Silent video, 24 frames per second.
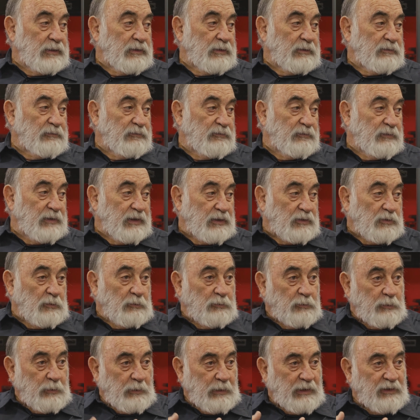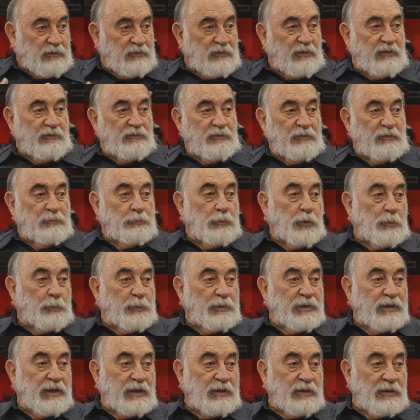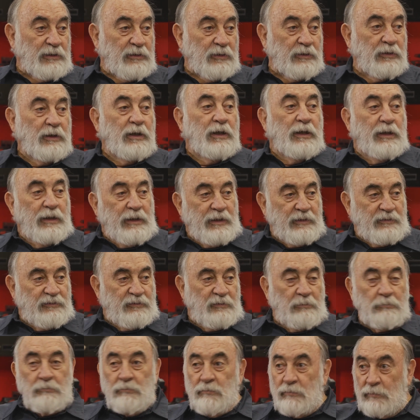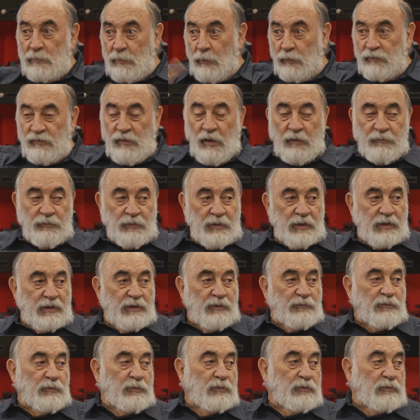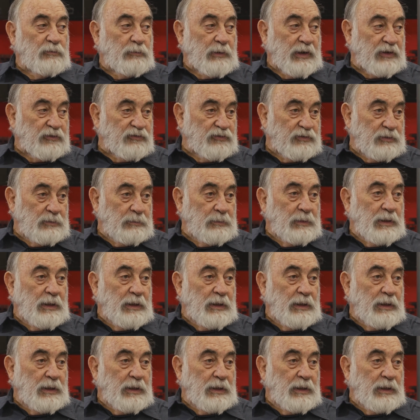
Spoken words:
in the vehicle. As if it's perpendicular, it goes off in a different direction.